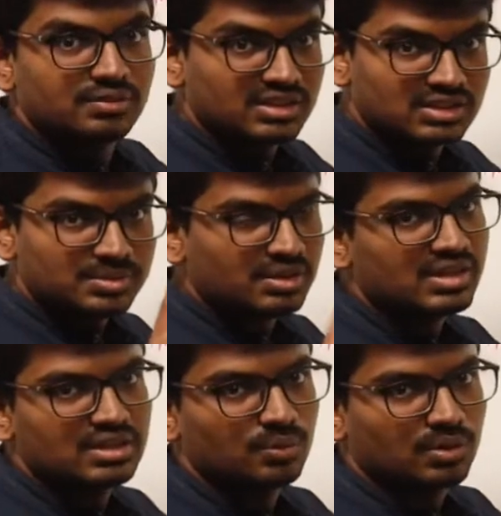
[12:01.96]
The first
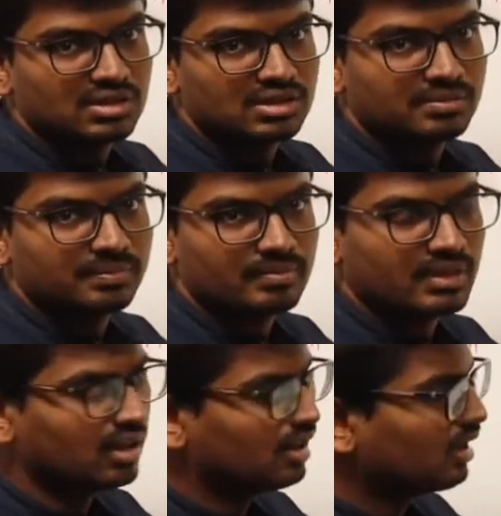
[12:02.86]
observation was,
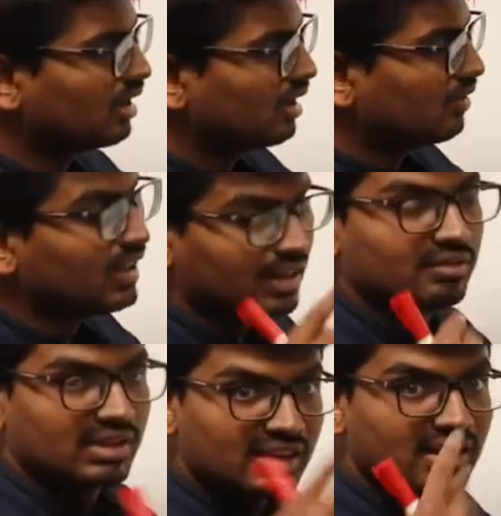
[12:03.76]
we
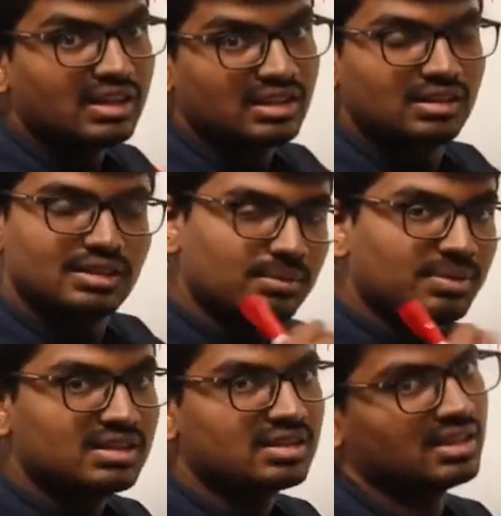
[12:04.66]
are heating, the
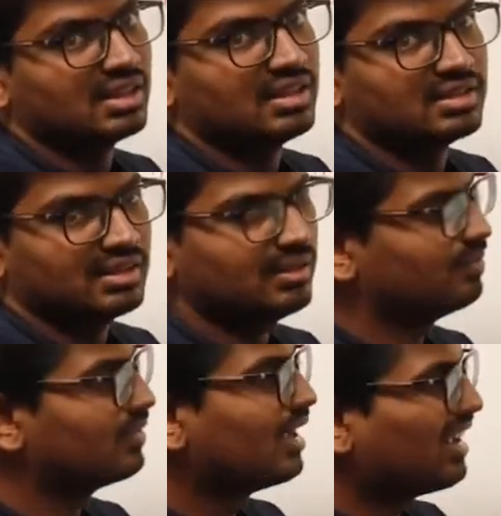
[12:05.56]
temperature is
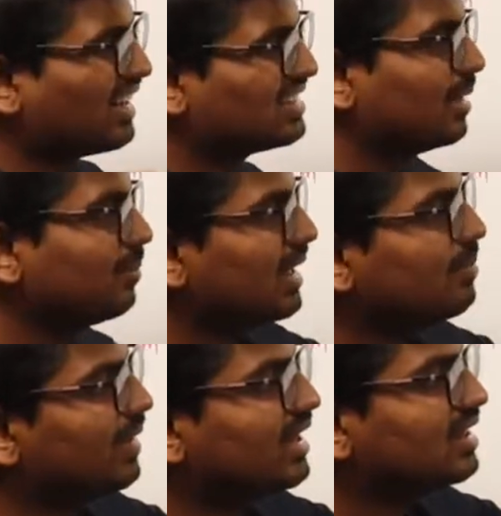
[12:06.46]
increasing. At some
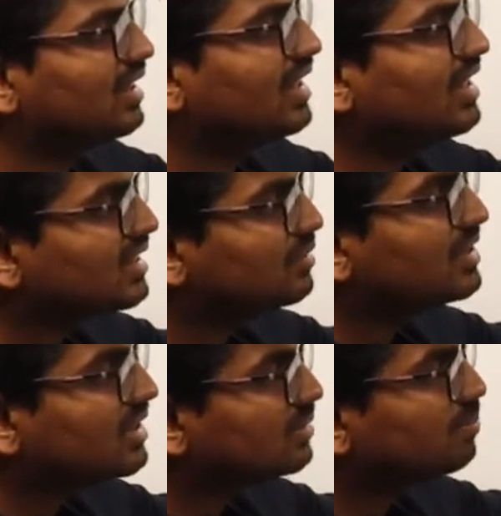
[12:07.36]
temperature TS,
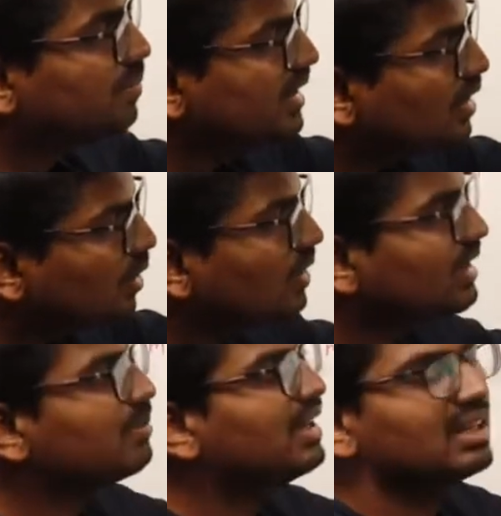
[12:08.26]
which is below
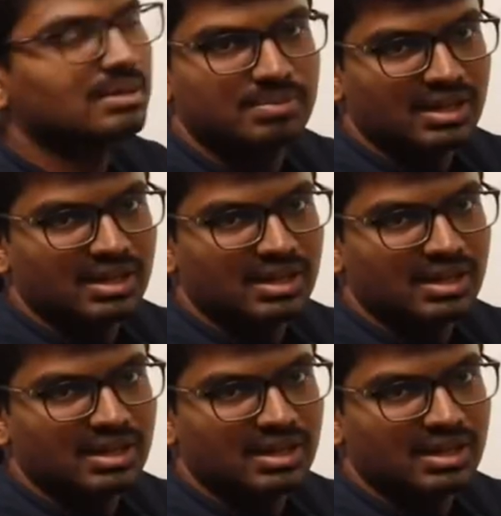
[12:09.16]
the mean